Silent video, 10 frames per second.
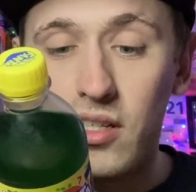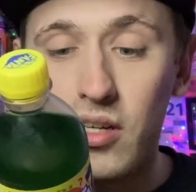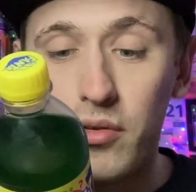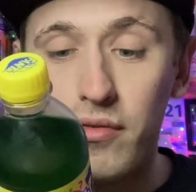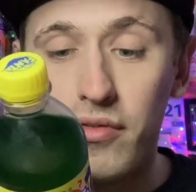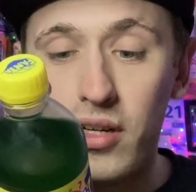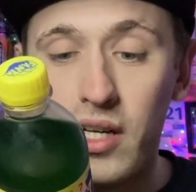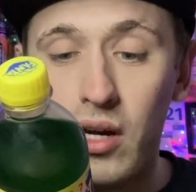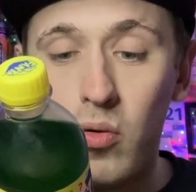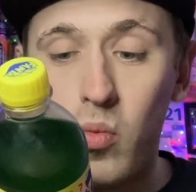go in and
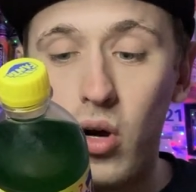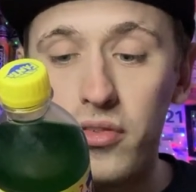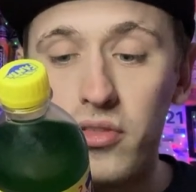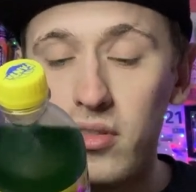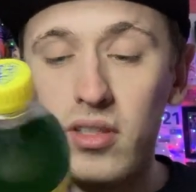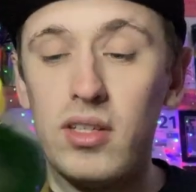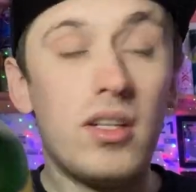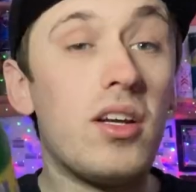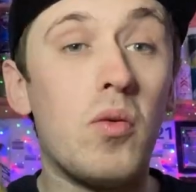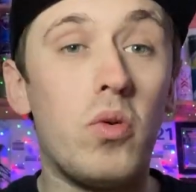find out what
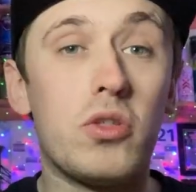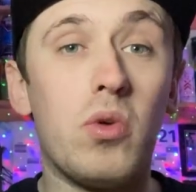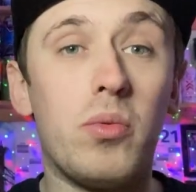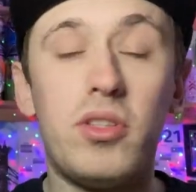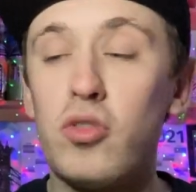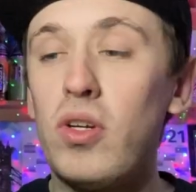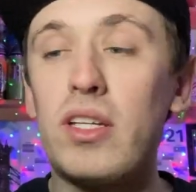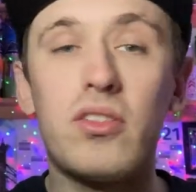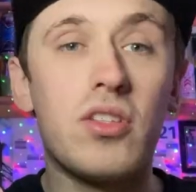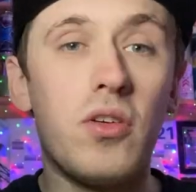what's what with the
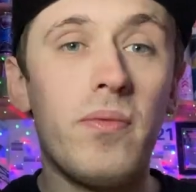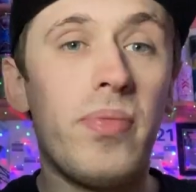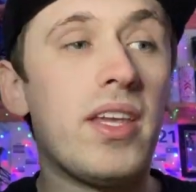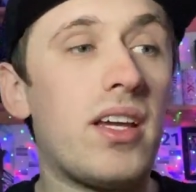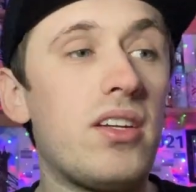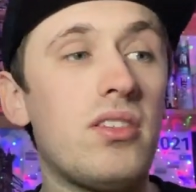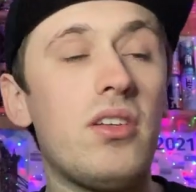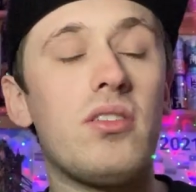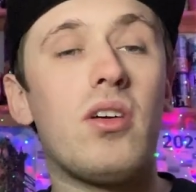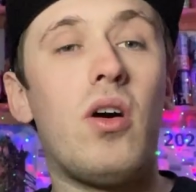drink. So it's
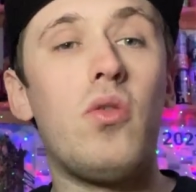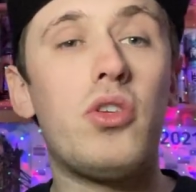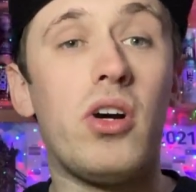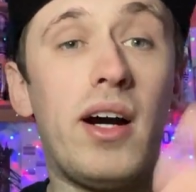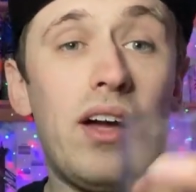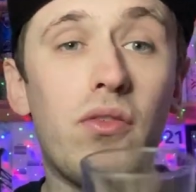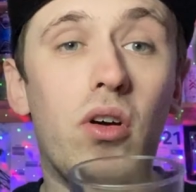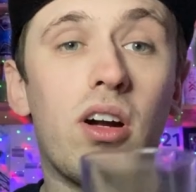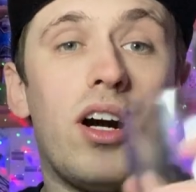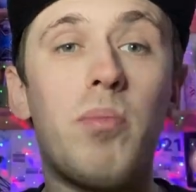nice and cold. I have got
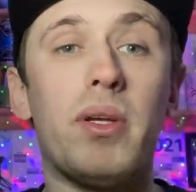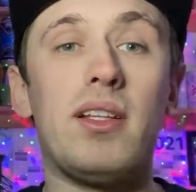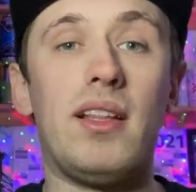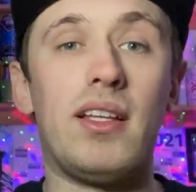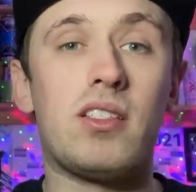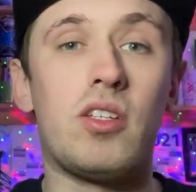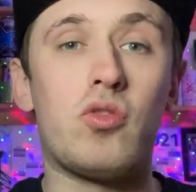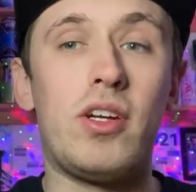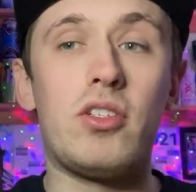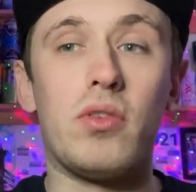a cup. Let's get
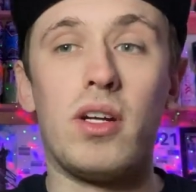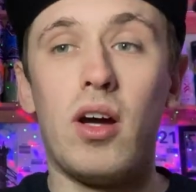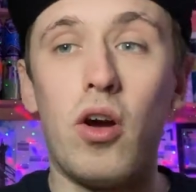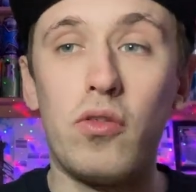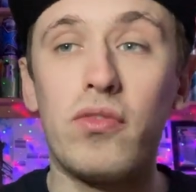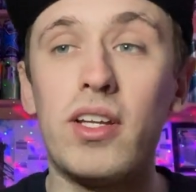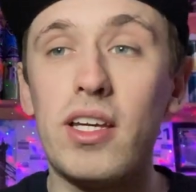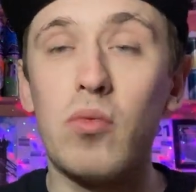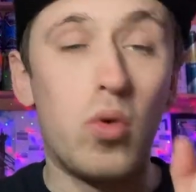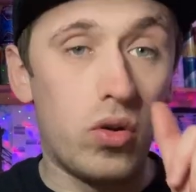straight into it. Hopefully
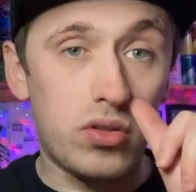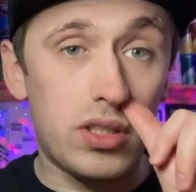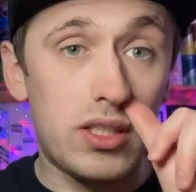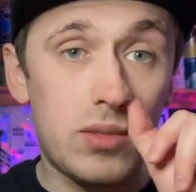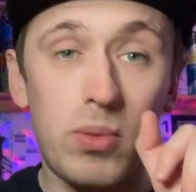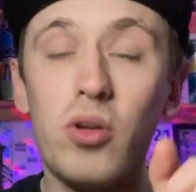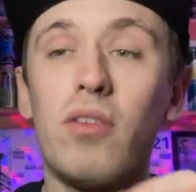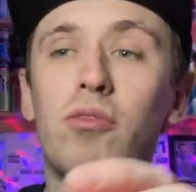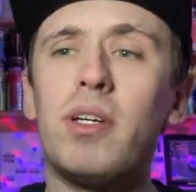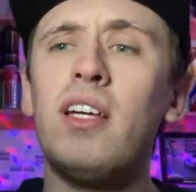it will not explode
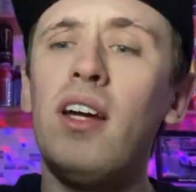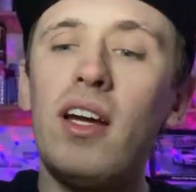over me.